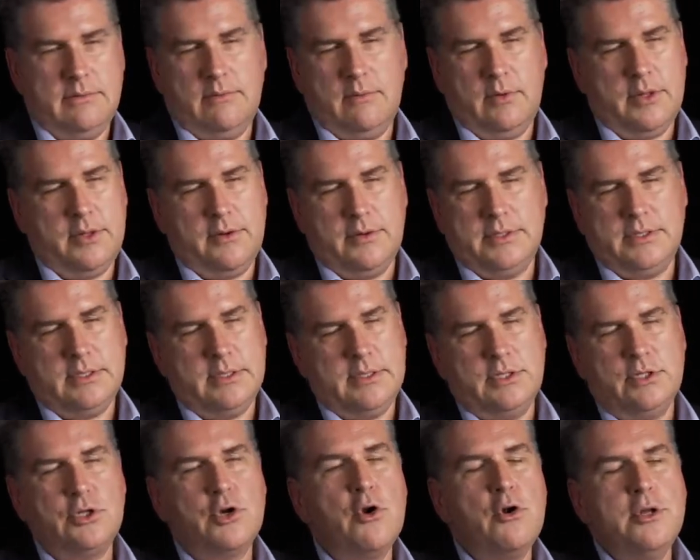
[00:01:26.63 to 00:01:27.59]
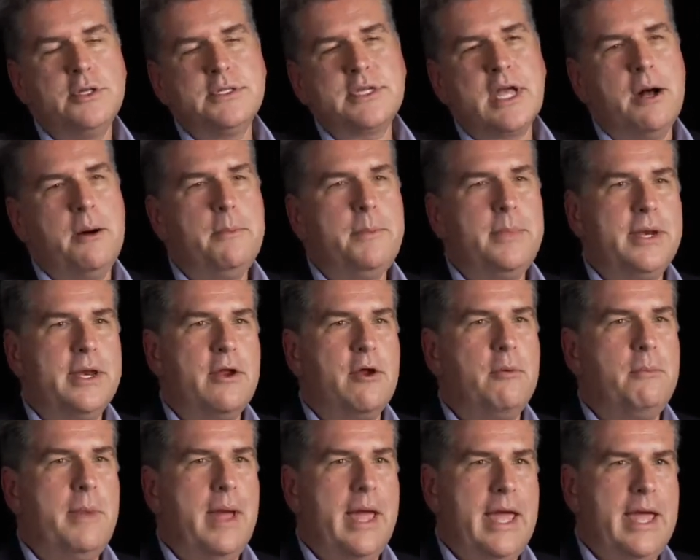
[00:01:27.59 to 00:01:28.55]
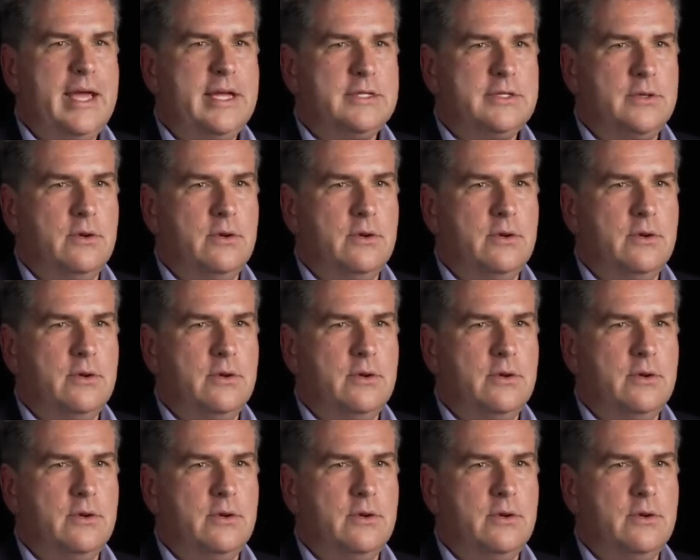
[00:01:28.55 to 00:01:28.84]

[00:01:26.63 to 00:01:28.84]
whether it's an insurance company or a bank.